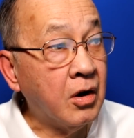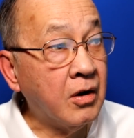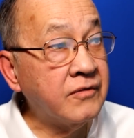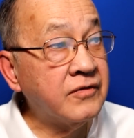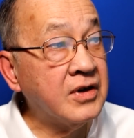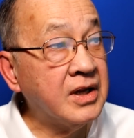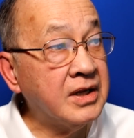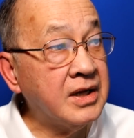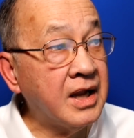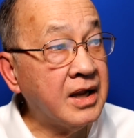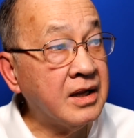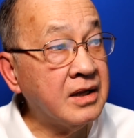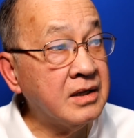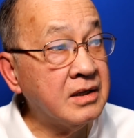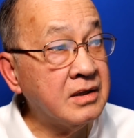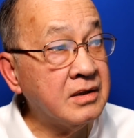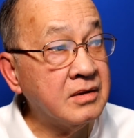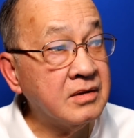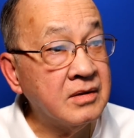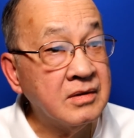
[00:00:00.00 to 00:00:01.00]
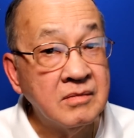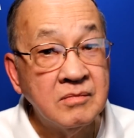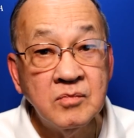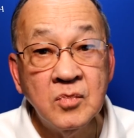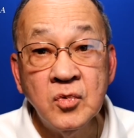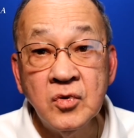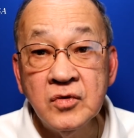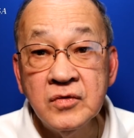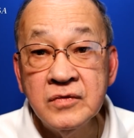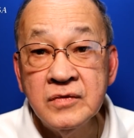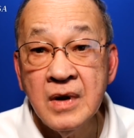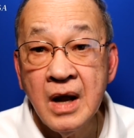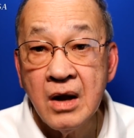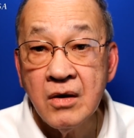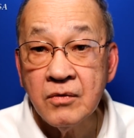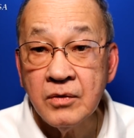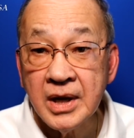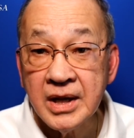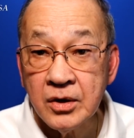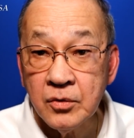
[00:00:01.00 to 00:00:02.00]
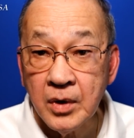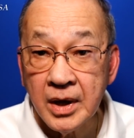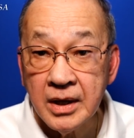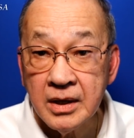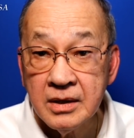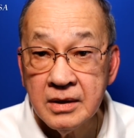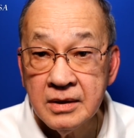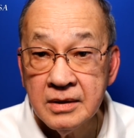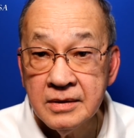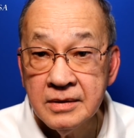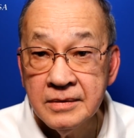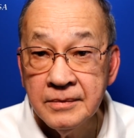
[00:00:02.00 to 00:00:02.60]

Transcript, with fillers: hopefully they move right away.